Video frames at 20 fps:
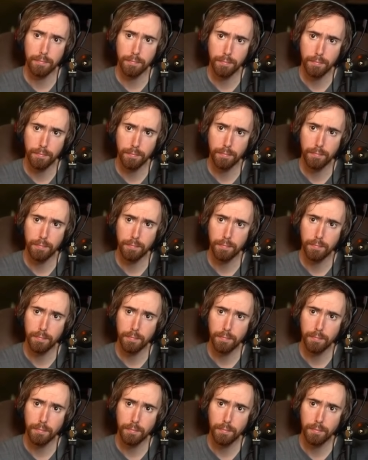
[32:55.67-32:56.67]

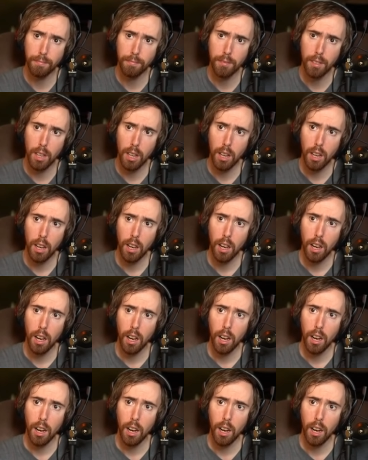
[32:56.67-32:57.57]
No one is speaking in this clip.